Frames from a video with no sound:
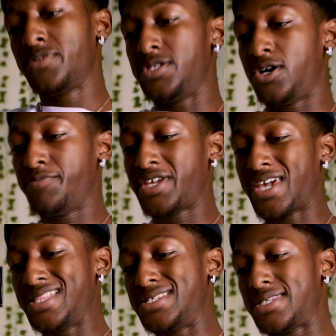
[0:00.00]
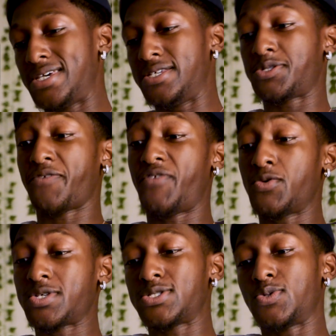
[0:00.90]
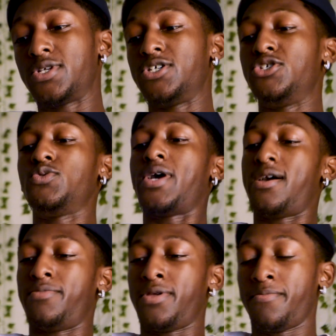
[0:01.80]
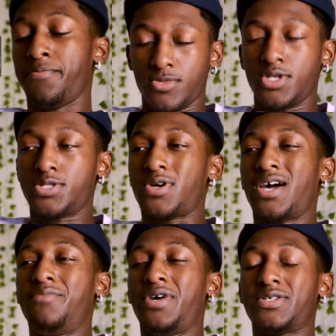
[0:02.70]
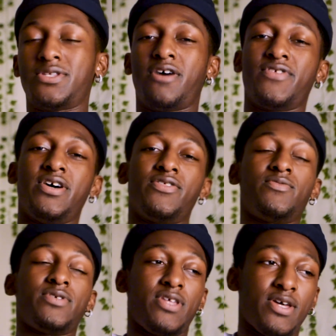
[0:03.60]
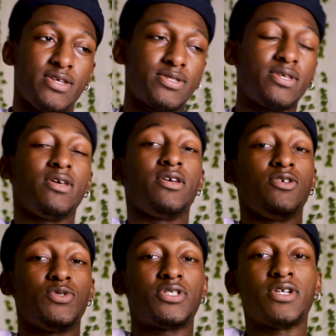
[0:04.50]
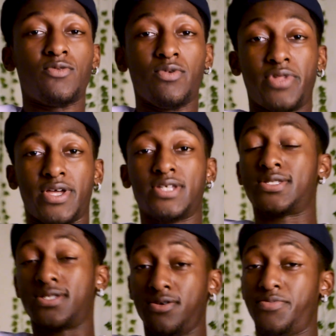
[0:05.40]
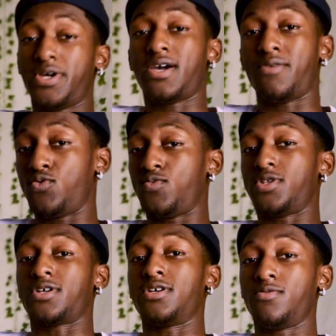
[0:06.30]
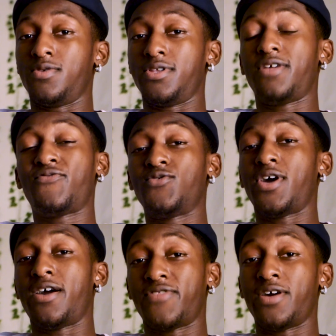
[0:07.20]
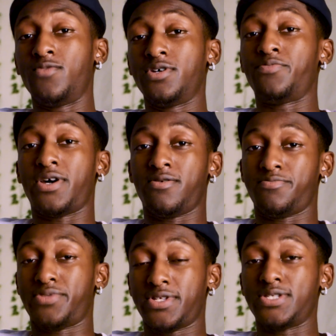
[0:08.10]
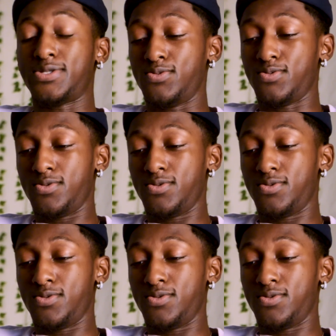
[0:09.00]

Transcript: Naomi Kayla says, focus on a new habit. So kind of bouncing off the other one, yes. You should replace your bad habit with a good one. If you have that willpower, please do.